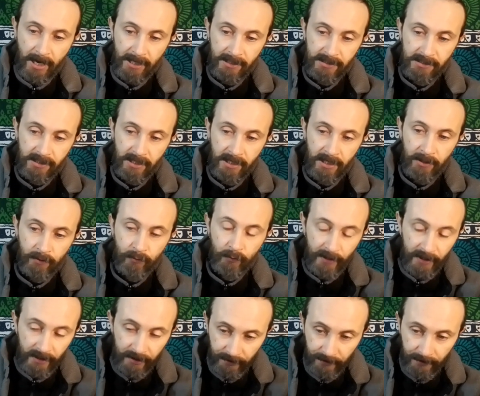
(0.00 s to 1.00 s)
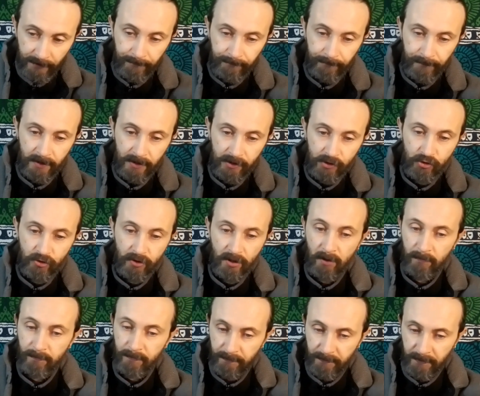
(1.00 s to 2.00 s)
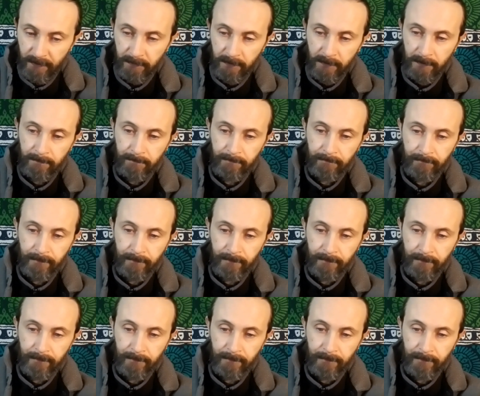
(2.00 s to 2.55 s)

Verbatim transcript: as a reader is to help people